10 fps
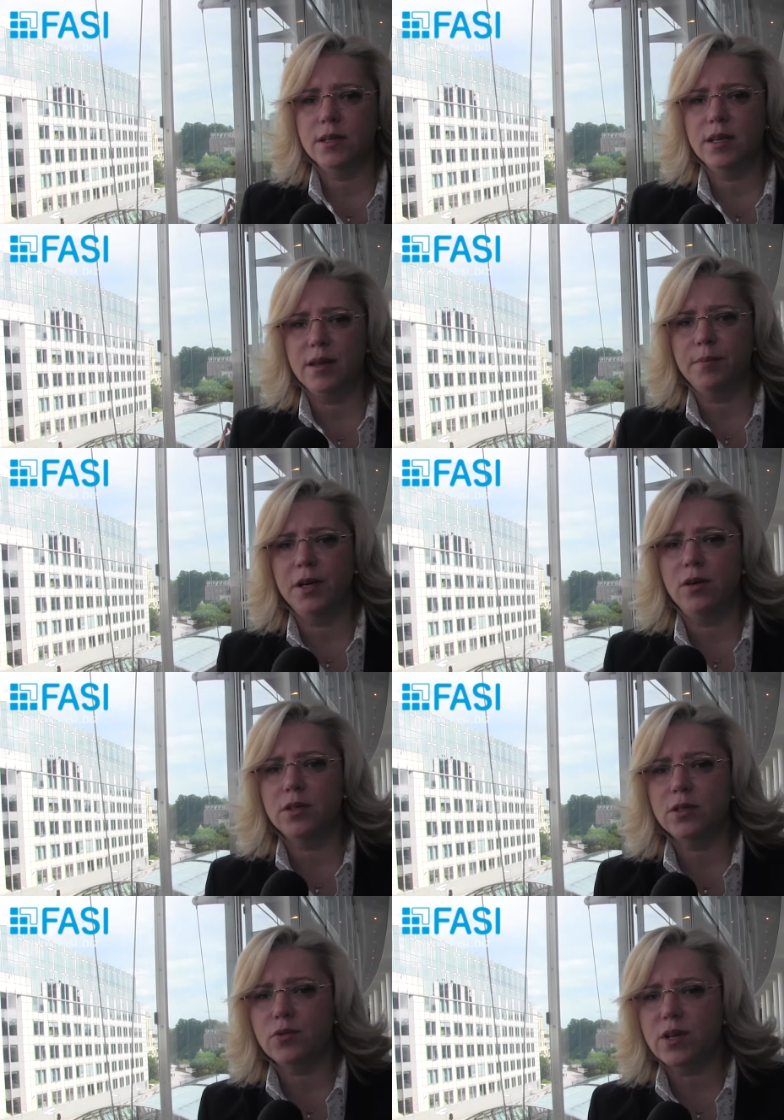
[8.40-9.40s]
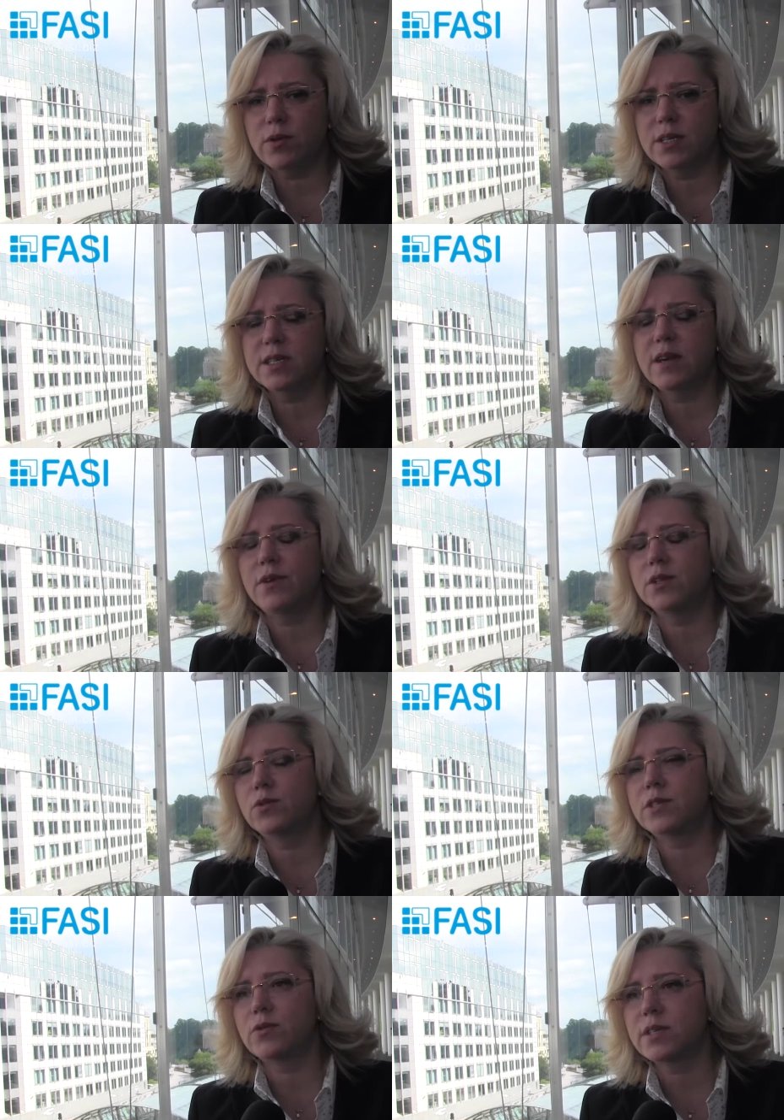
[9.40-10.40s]
In the period
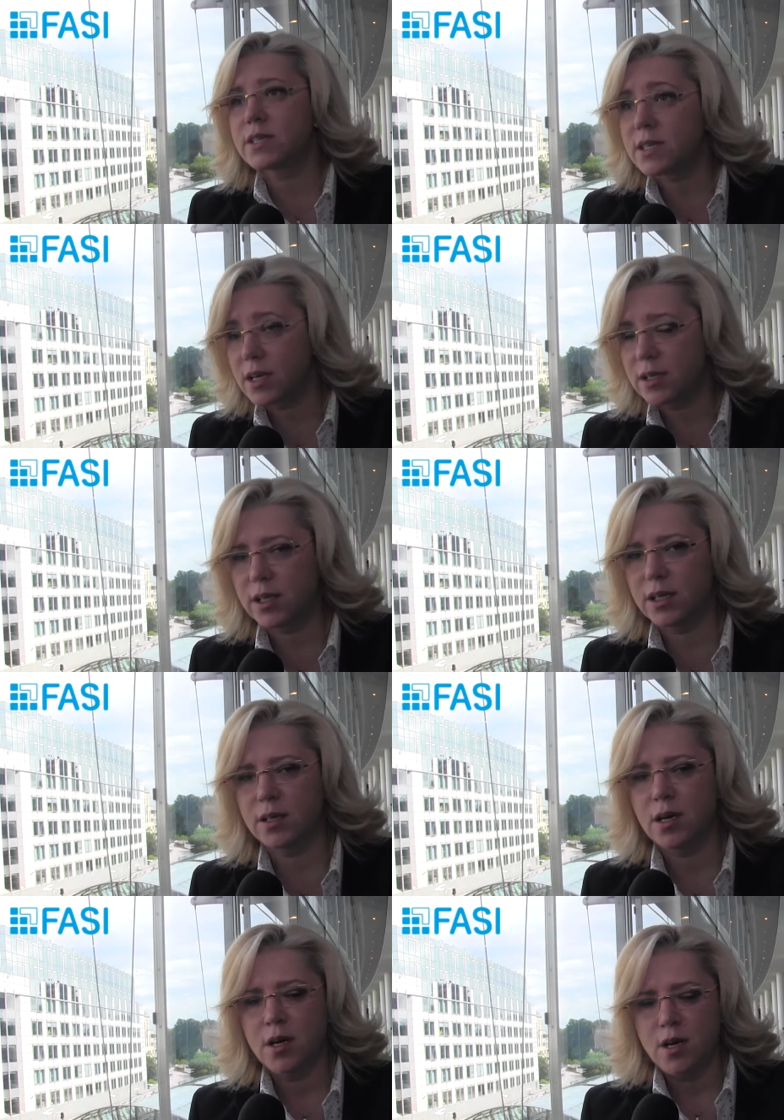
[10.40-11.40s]
2007-2013,